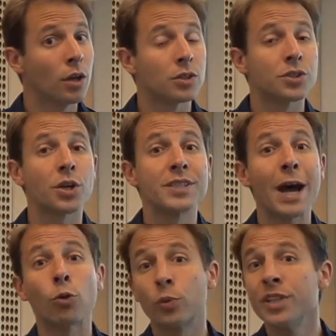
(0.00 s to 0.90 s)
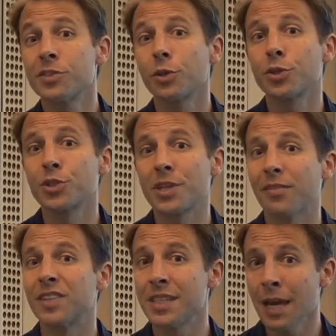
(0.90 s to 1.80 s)
Well, it turns out researchers
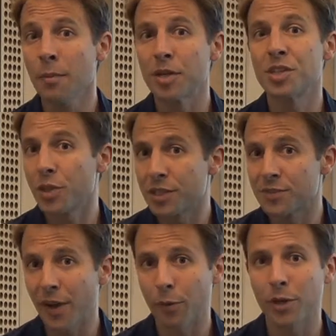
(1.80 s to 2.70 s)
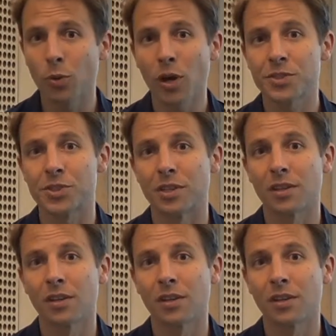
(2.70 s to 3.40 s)
have examined this very question.